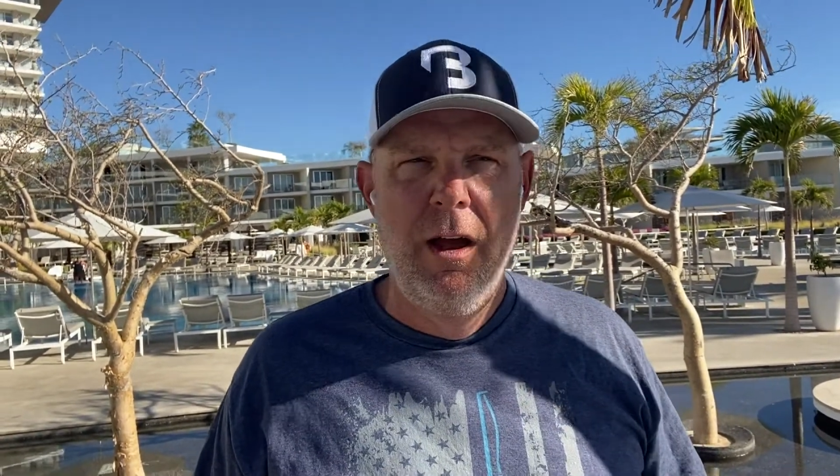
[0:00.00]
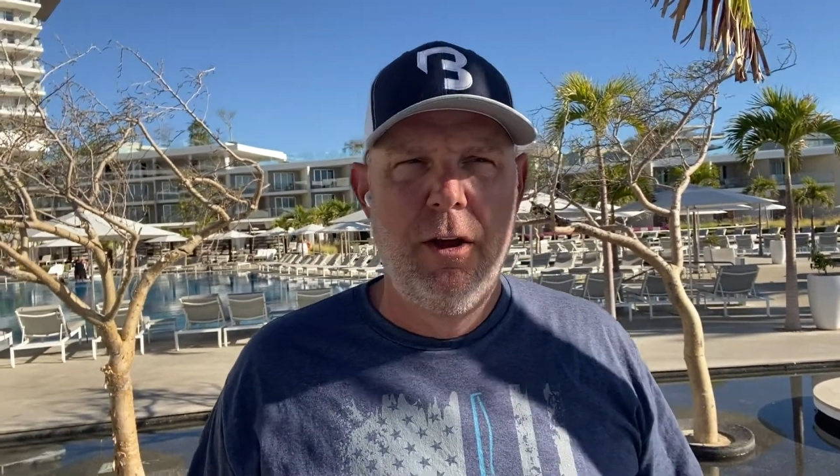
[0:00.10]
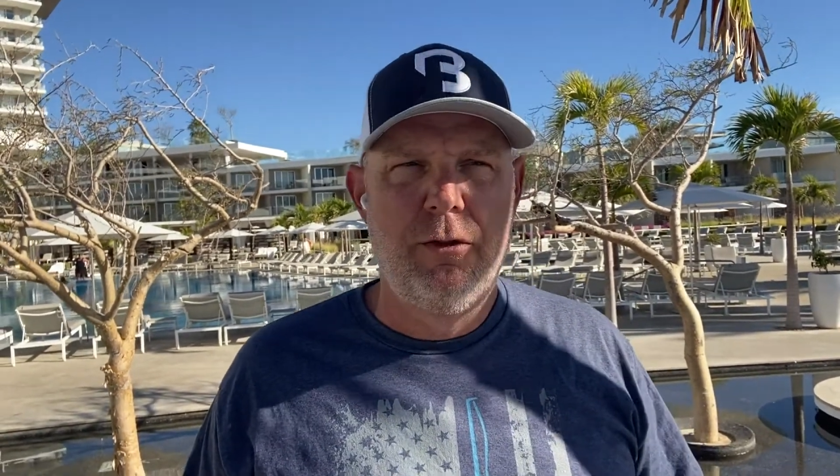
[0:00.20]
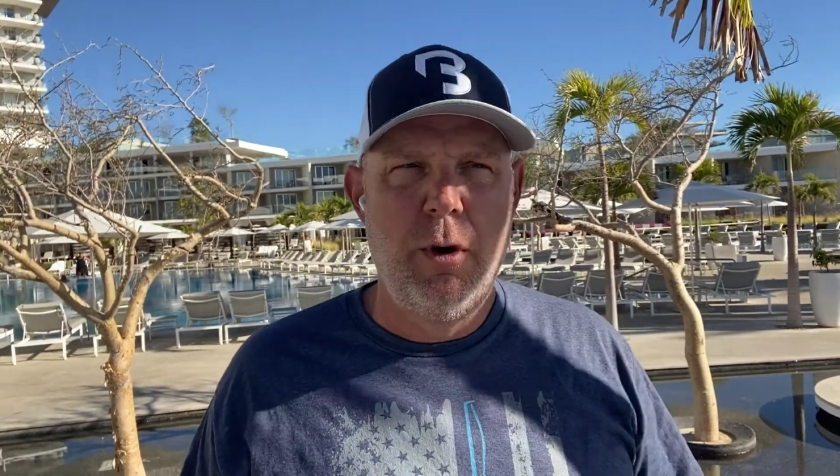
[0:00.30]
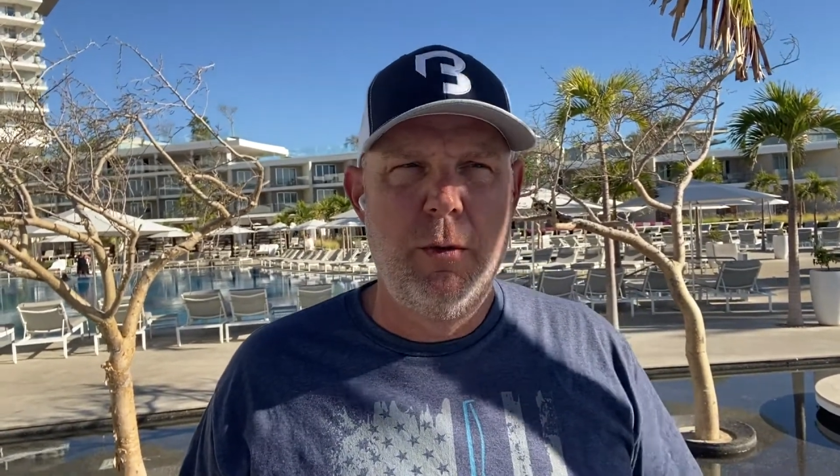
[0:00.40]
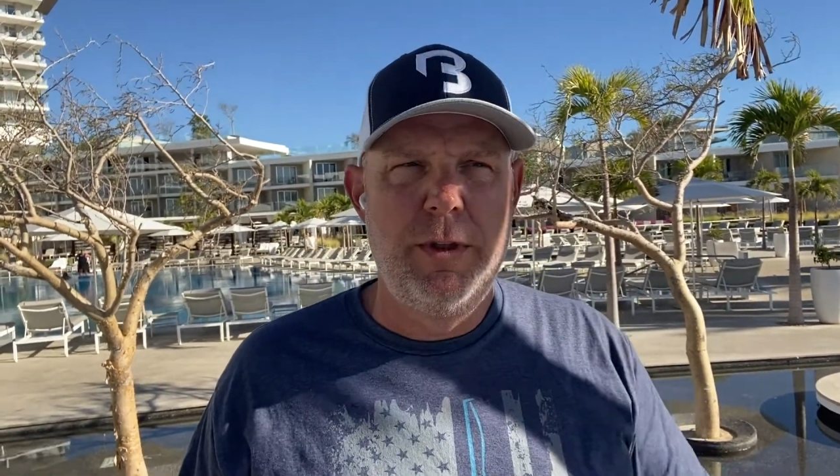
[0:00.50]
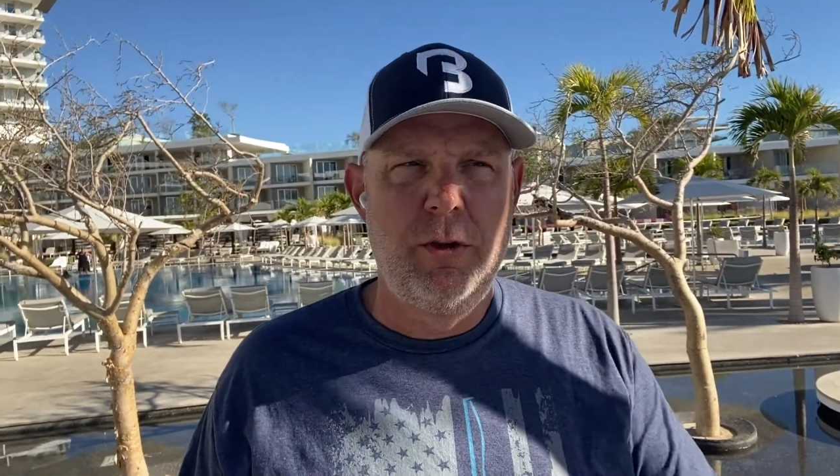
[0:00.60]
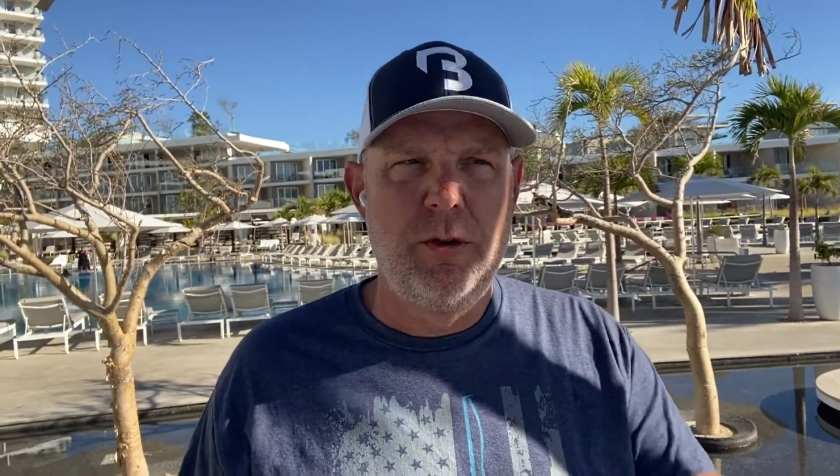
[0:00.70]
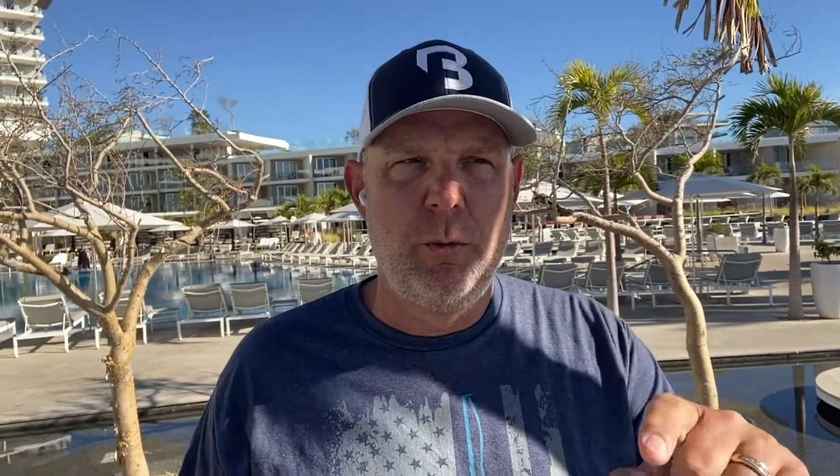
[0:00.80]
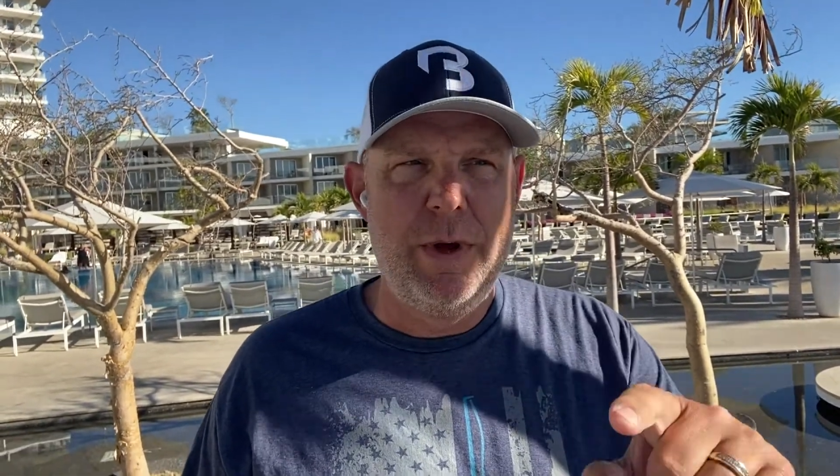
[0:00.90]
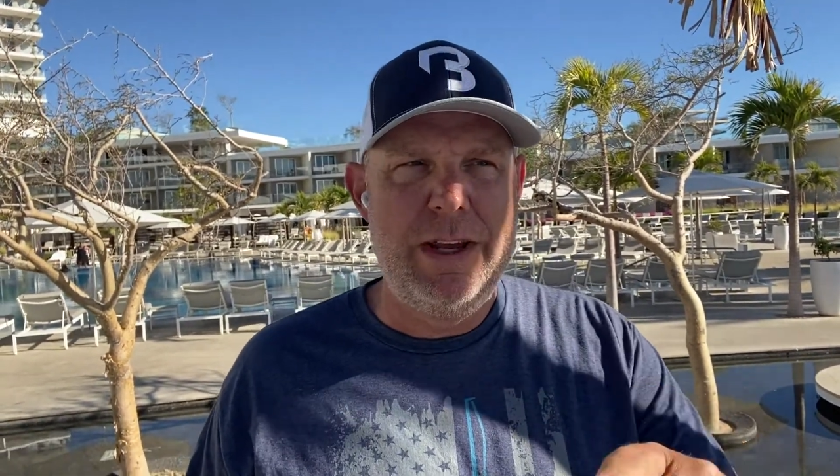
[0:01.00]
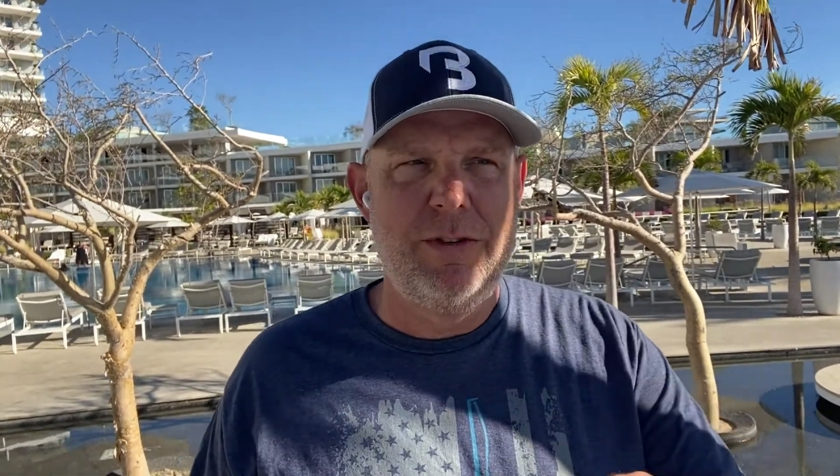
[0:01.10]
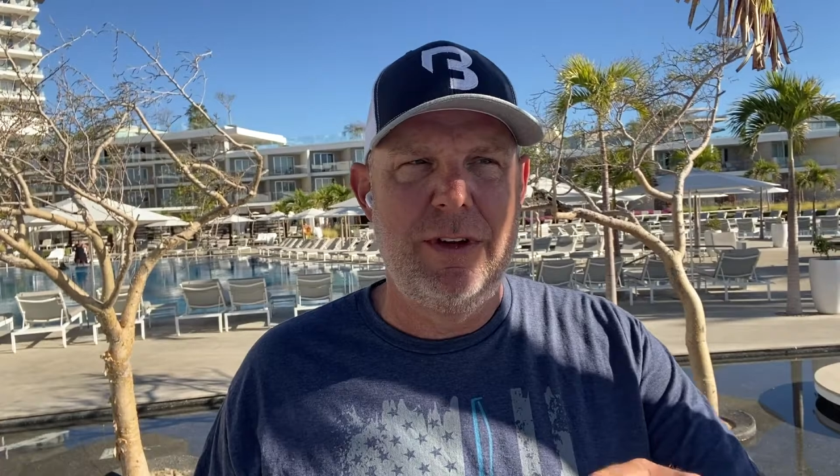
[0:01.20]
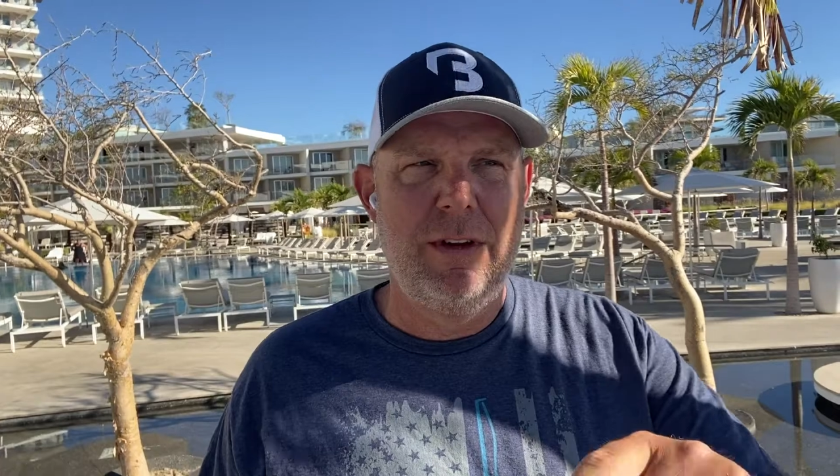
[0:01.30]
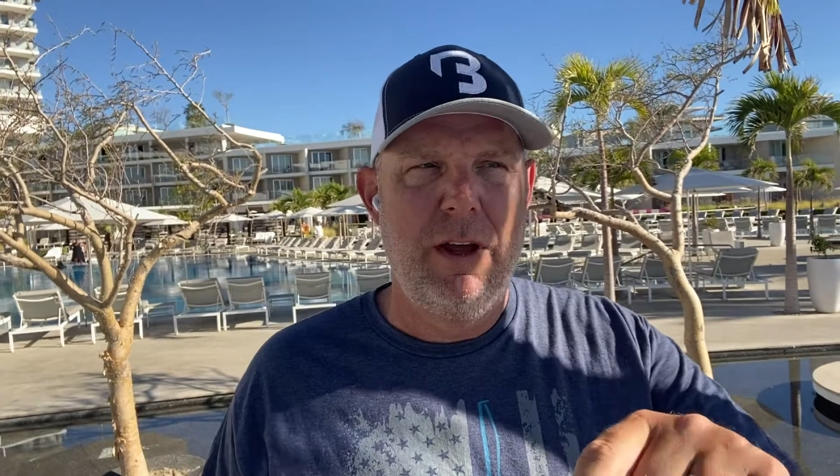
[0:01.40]
So there's a
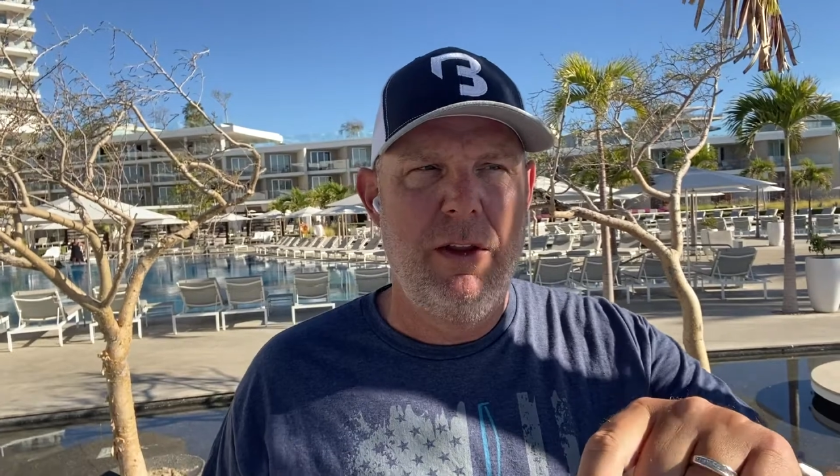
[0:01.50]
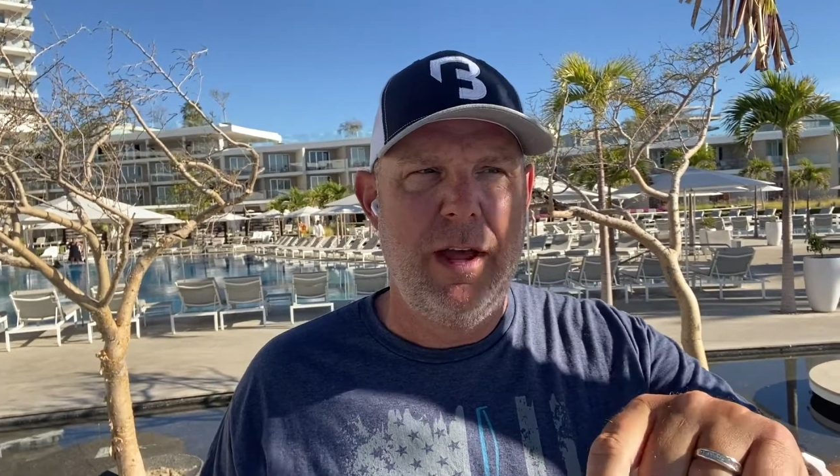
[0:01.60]
reason,